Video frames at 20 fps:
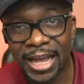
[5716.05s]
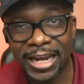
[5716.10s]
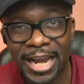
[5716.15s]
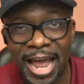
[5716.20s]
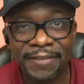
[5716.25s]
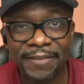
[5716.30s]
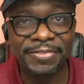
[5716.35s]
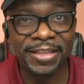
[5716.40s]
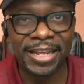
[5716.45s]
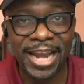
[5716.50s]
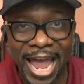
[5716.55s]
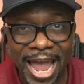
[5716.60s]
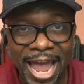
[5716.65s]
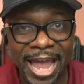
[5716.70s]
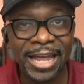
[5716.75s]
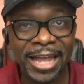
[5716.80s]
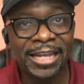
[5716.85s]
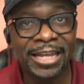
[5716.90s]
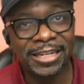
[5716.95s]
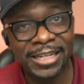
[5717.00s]
and after
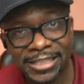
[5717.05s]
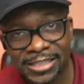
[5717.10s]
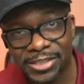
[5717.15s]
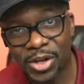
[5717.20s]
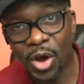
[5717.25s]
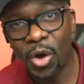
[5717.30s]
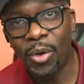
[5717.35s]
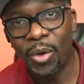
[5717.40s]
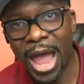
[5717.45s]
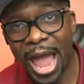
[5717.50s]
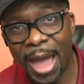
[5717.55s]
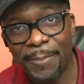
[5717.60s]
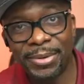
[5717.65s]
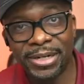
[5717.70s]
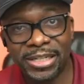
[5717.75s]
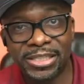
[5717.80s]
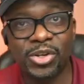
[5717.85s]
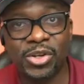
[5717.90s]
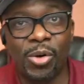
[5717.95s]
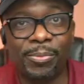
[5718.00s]
that, this gonna
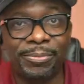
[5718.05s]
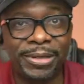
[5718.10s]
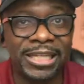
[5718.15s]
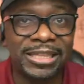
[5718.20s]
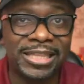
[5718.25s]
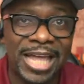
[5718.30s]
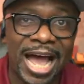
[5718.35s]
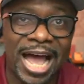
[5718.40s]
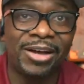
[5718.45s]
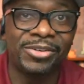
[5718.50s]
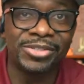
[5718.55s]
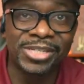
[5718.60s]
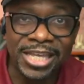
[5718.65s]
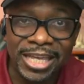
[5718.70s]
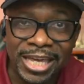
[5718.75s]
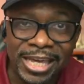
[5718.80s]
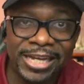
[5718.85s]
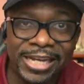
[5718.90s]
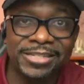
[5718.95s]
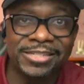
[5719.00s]
happen, it's gonna be a
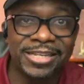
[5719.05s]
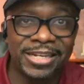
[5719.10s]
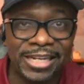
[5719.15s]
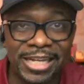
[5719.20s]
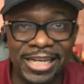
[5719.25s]
thousand years,